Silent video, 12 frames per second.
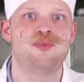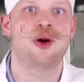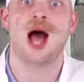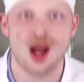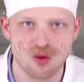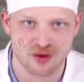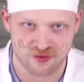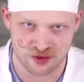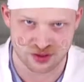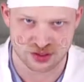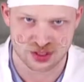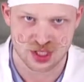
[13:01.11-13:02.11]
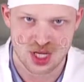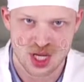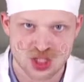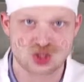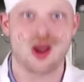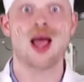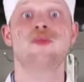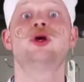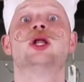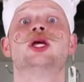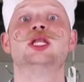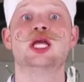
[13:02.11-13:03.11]
power verse. So I'm
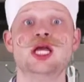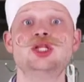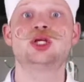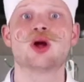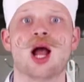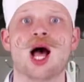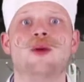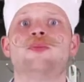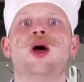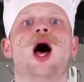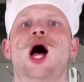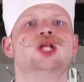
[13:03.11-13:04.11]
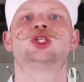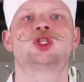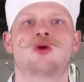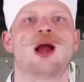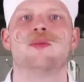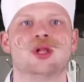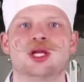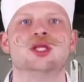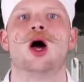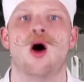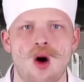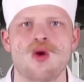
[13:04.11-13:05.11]
gonna need your help unscrambling
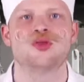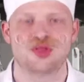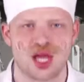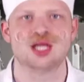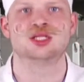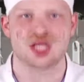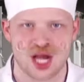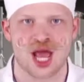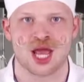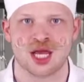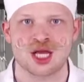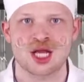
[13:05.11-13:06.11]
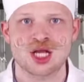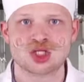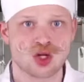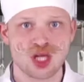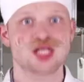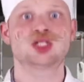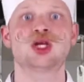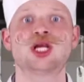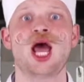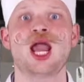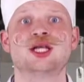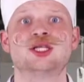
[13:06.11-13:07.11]
the whole thing today. So let's
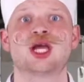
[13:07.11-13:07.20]
look at it